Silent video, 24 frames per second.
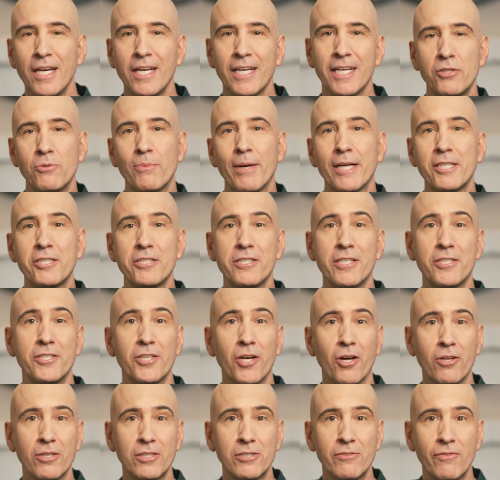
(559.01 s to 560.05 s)
Can you imagine the
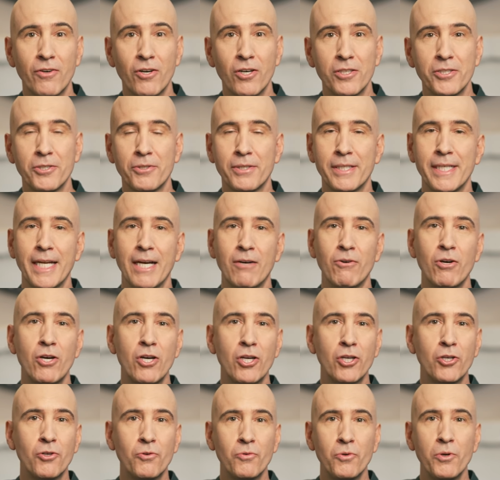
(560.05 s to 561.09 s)
knowledge vault? You can now
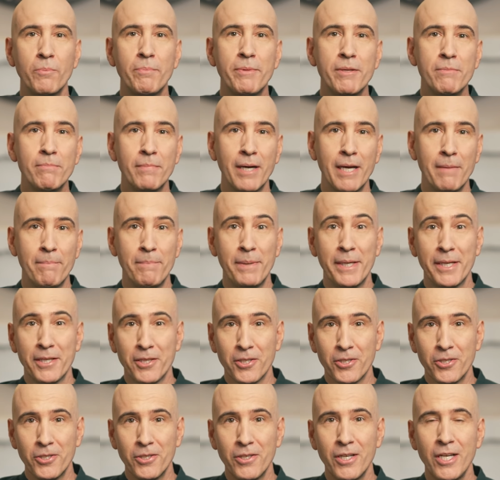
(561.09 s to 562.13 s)
group them by
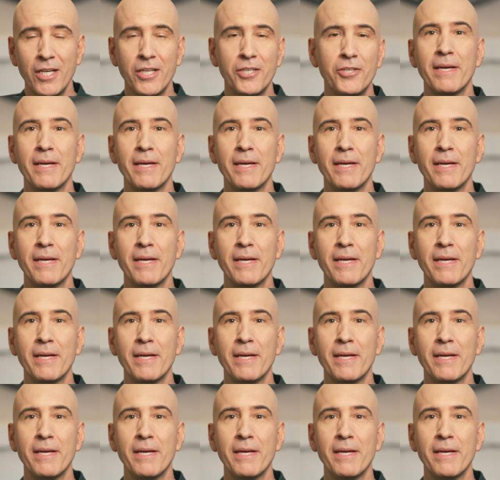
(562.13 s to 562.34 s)
pillar,